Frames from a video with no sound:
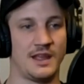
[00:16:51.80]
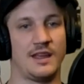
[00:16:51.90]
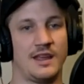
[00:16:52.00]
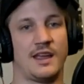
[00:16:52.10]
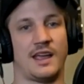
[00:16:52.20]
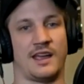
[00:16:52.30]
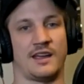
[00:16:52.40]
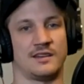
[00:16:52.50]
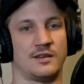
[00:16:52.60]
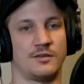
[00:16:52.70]
and
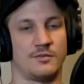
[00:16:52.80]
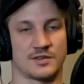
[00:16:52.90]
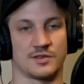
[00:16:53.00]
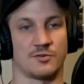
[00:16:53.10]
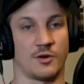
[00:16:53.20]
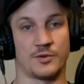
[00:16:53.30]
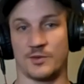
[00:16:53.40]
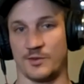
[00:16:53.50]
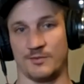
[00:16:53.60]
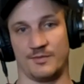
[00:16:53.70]
muscle growth,
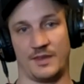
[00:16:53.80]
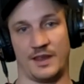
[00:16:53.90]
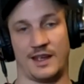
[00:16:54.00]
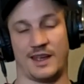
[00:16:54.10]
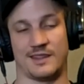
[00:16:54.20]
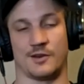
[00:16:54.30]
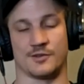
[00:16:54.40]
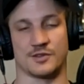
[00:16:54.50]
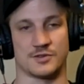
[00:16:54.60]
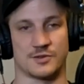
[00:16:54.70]
and also
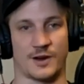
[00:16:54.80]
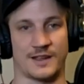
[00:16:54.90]
strength.